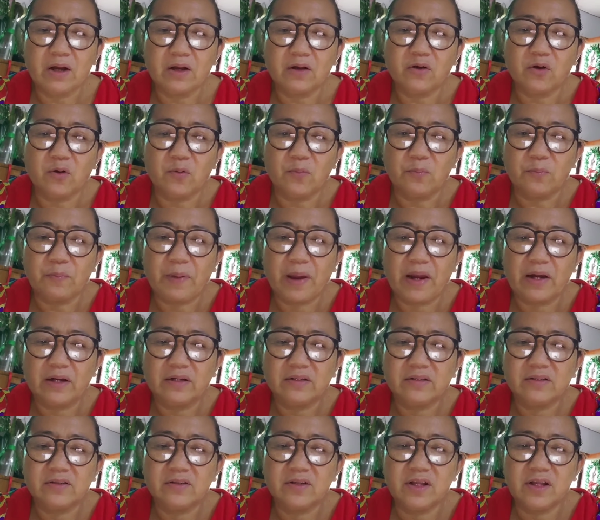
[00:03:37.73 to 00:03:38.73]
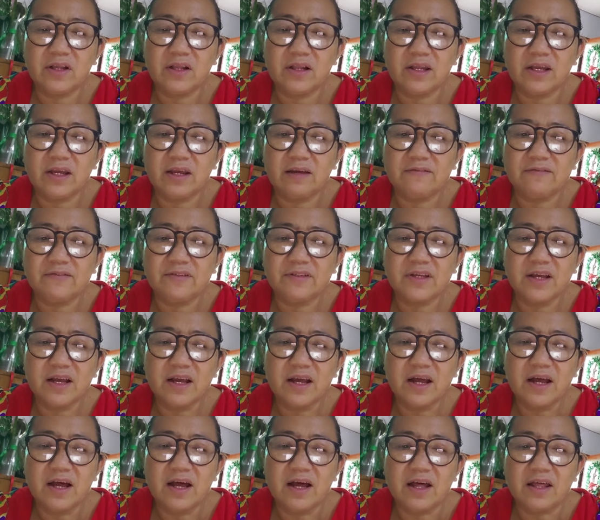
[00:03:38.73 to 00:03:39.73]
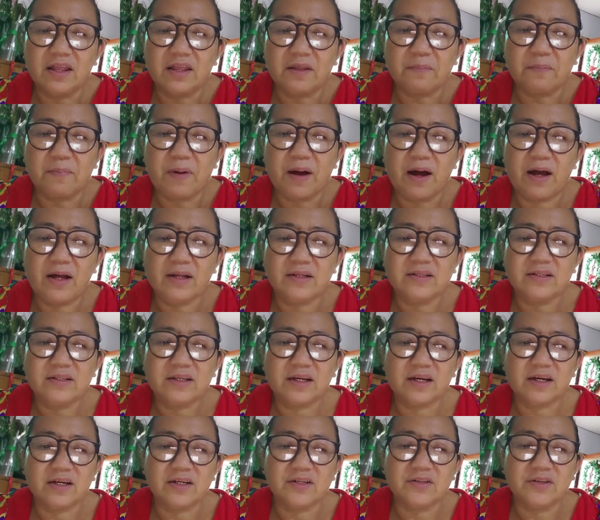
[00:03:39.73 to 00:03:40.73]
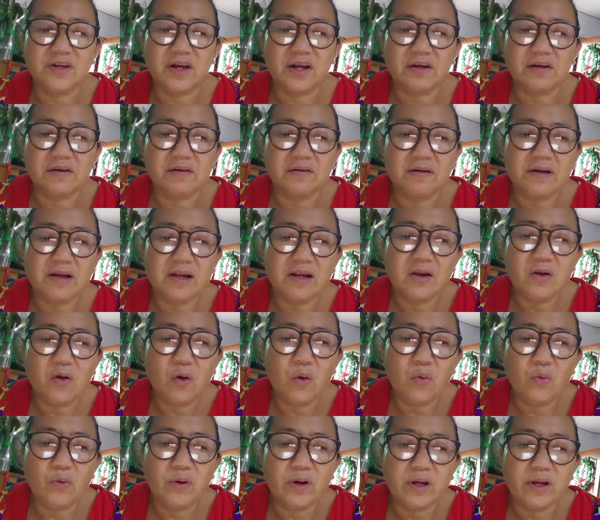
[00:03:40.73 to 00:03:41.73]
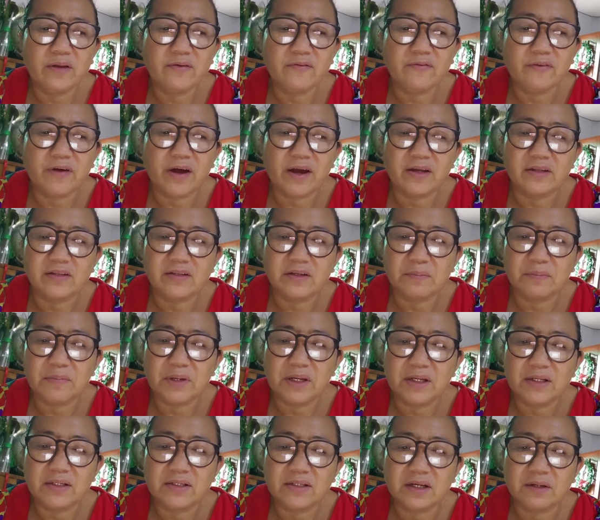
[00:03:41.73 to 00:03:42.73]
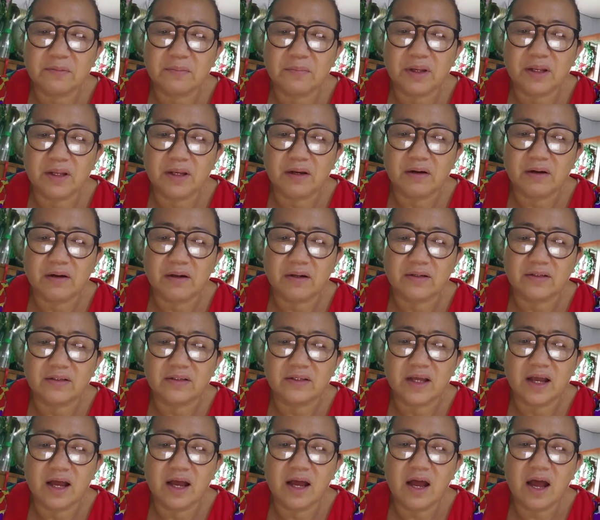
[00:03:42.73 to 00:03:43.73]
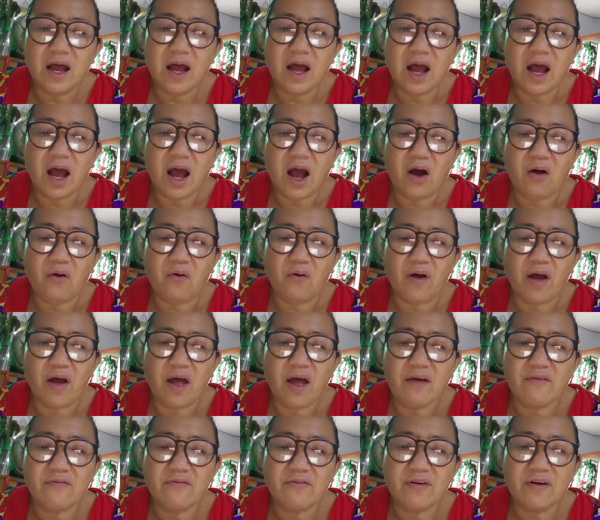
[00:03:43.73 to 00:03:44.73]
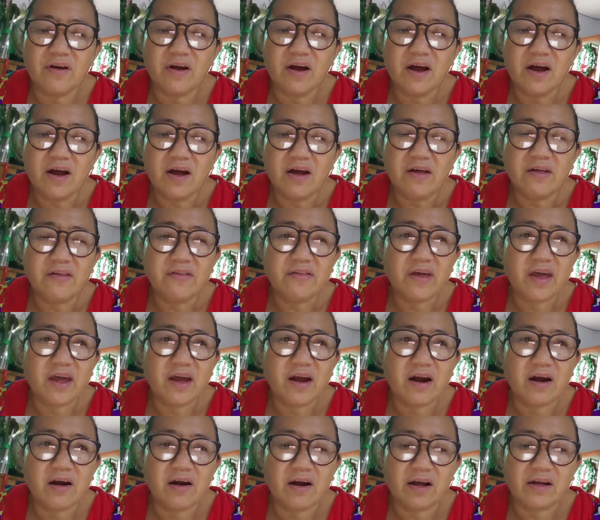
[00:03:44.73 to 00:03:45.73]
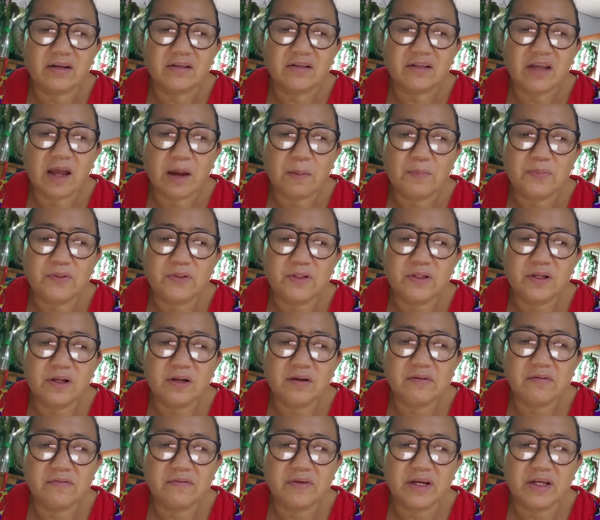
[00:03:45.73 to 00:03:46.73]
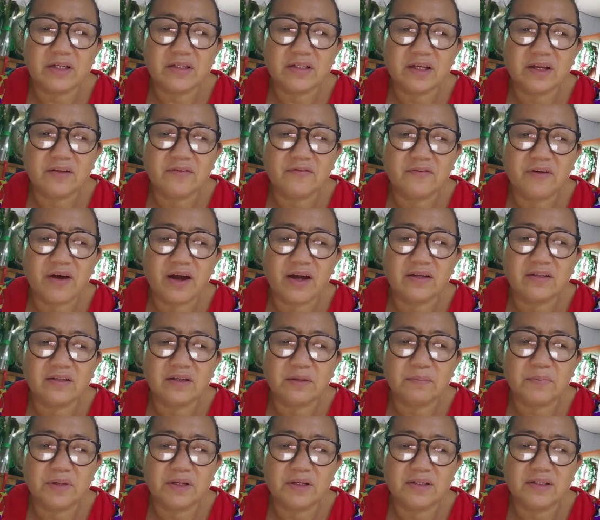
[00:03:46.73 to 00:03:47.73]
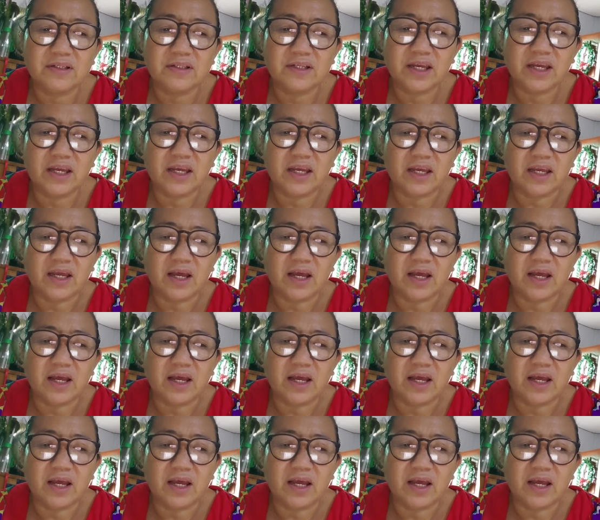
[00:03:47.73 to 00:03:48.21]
Compared to the leaves, the pods are generally lower in vitamins and minerals. However, they are exceptionally rich in vitamin C.